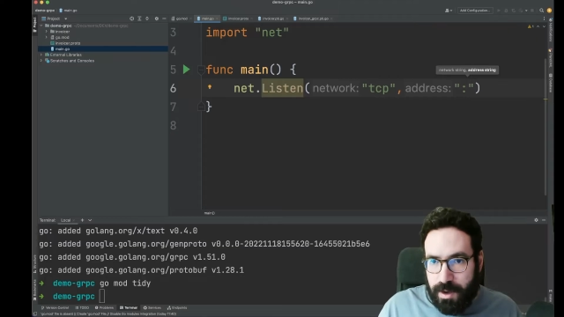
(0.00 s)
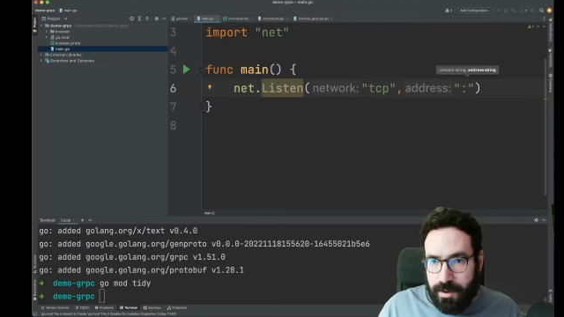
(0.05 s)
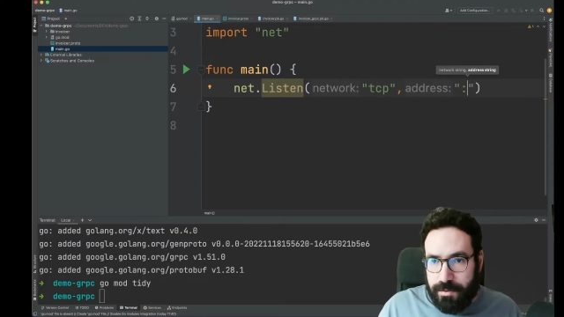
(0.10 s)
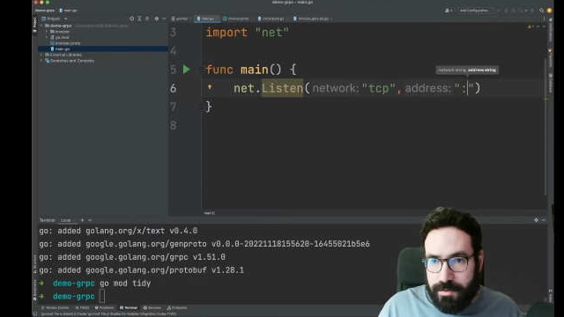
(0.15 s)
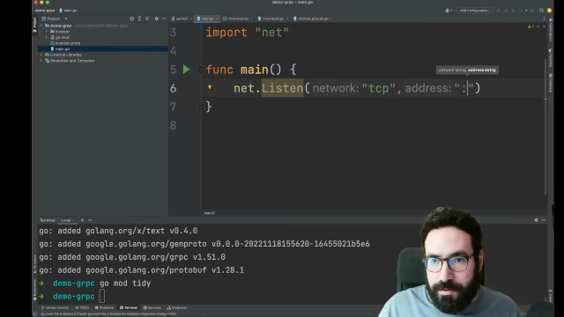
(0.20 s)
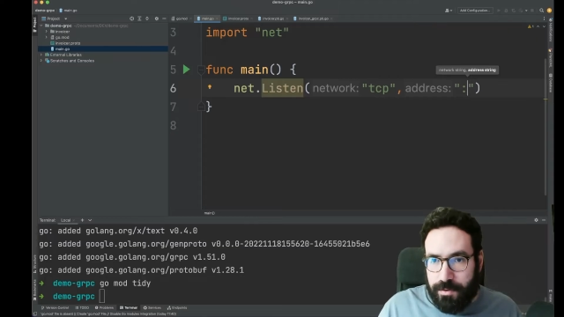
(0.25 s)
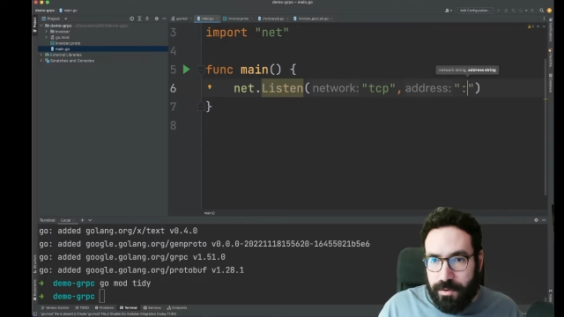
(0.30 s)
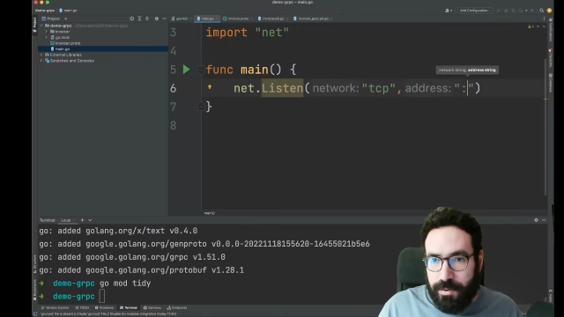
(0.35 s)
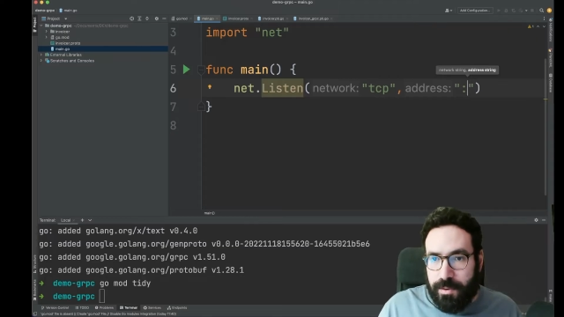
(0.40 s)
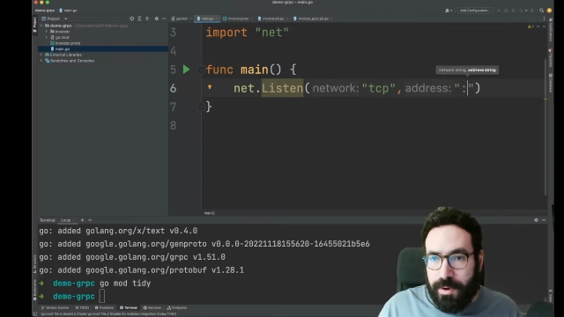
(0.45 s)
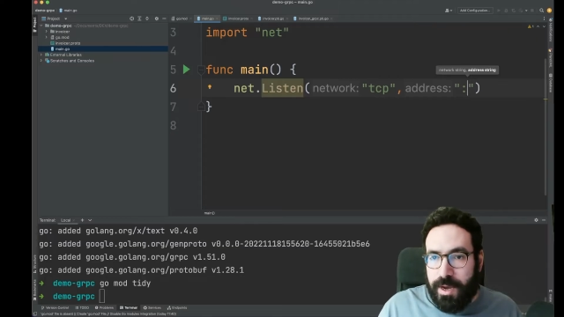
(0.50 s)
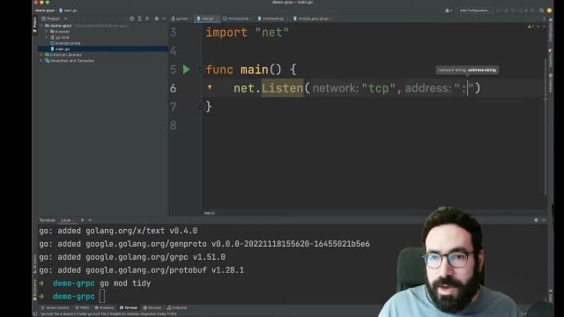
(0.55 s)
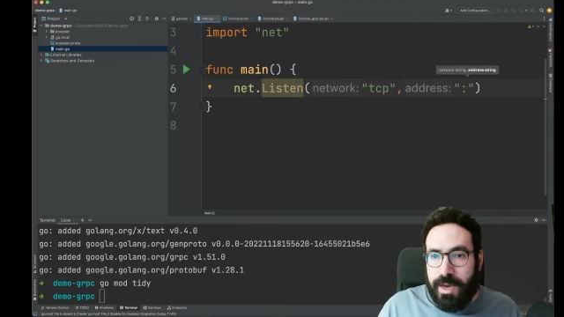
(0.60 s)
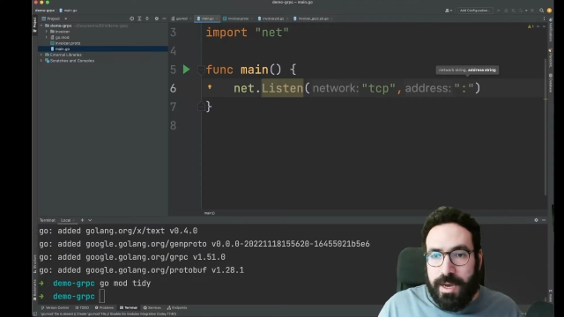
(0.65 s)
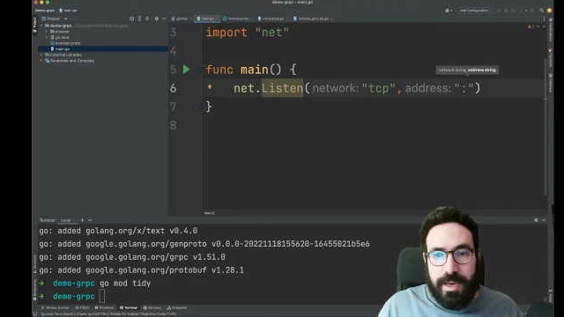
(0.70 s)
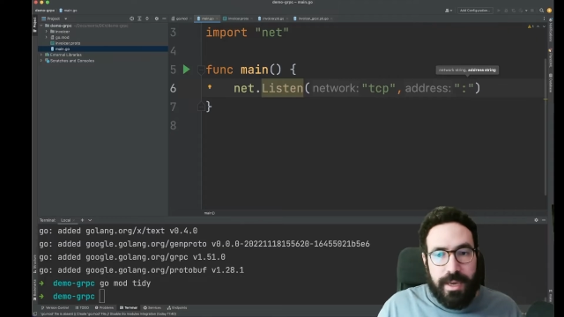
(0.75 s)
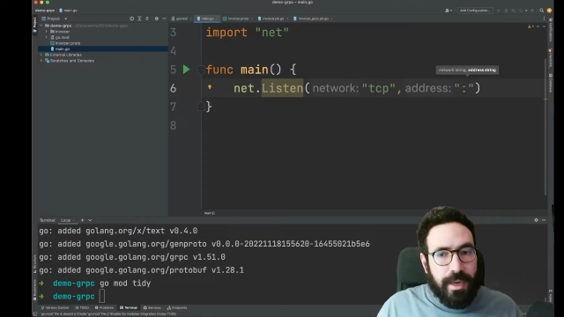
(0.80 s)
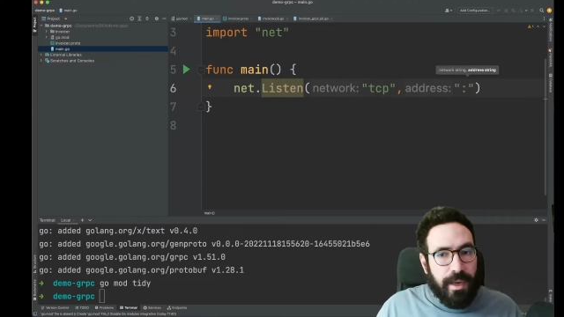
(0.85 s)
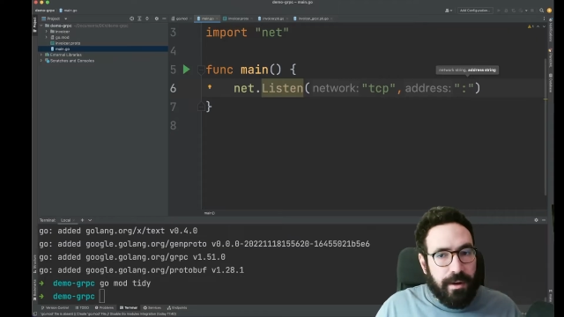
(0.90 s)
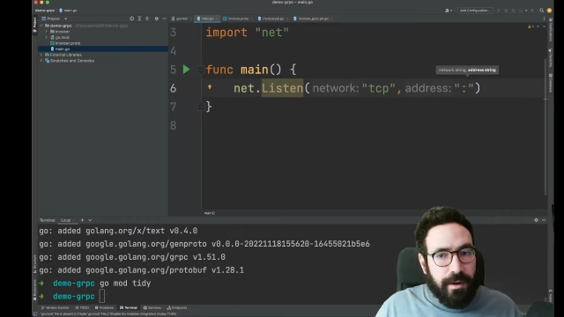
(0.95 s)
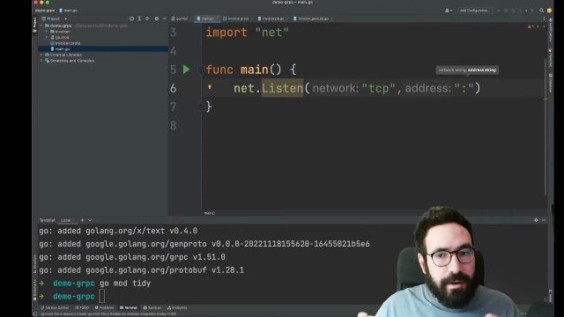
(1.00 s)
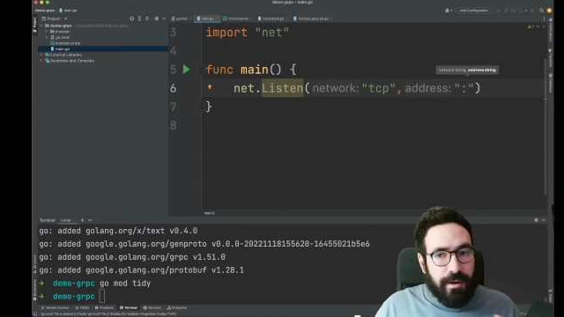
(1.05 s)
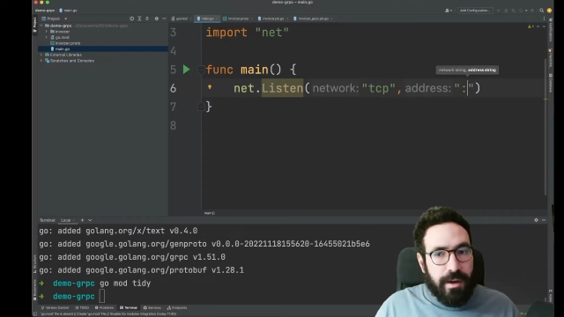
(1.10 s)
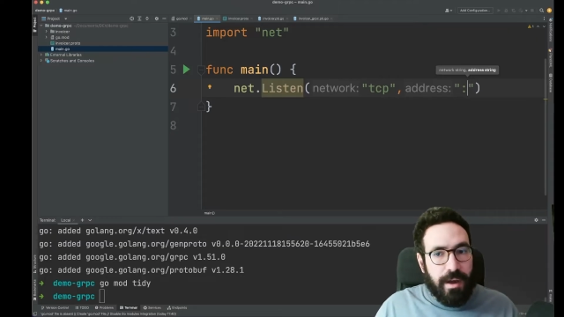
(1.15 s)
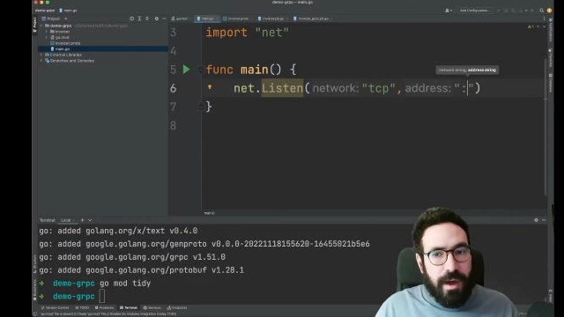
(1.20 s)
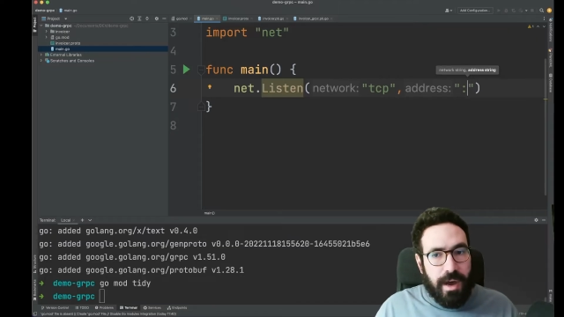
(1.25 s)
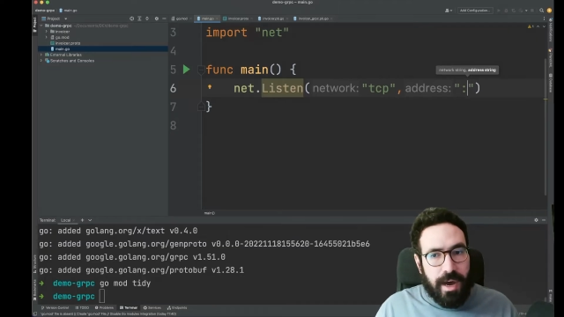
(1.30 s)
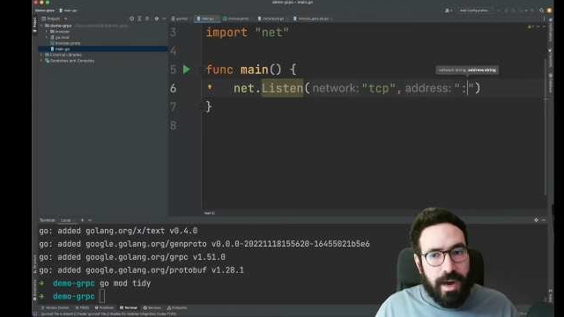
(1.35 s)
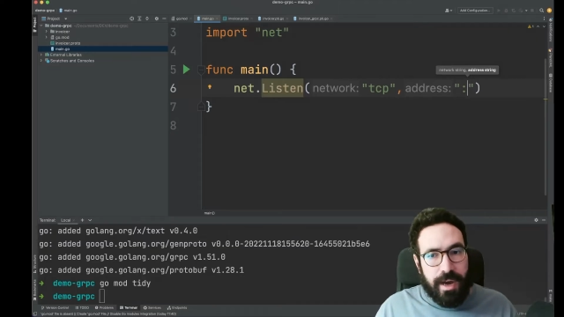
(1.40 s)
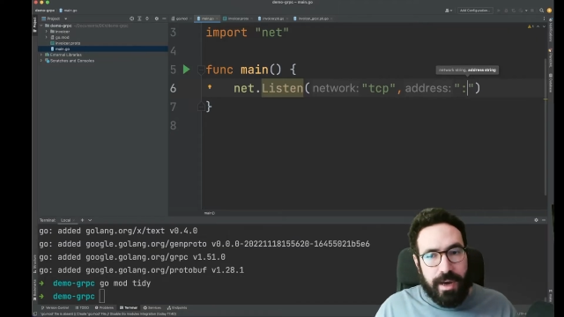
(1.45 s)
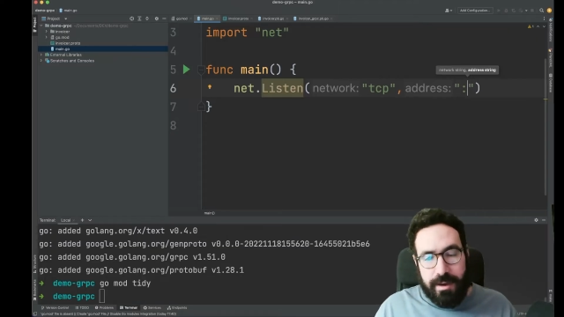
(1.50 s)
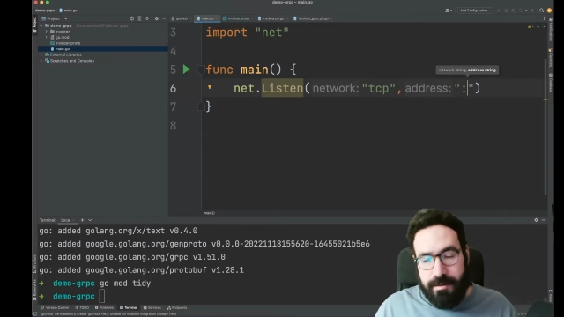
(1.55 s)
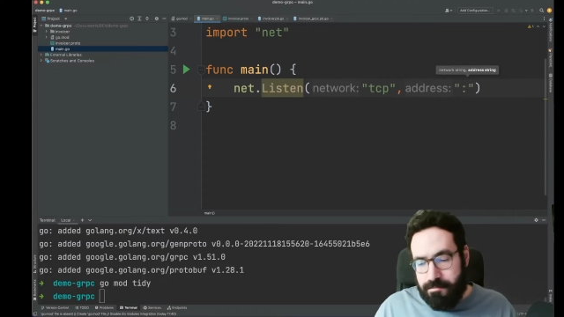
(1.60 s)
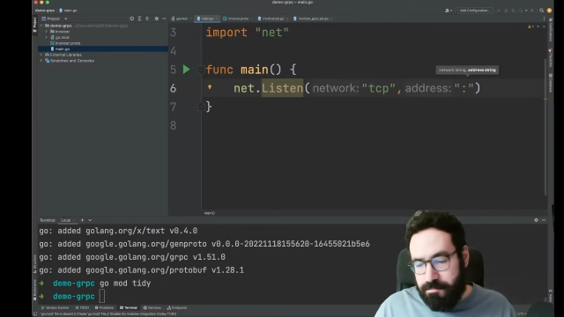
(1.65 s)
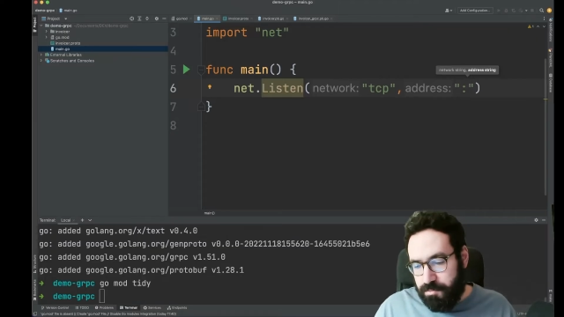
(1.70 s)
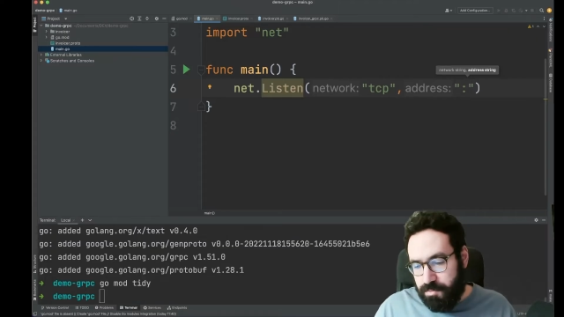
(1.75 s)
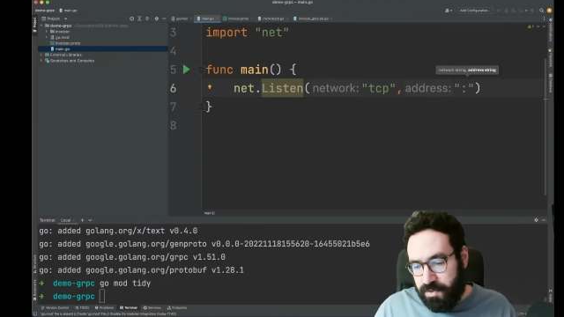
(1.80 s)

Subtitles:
So here I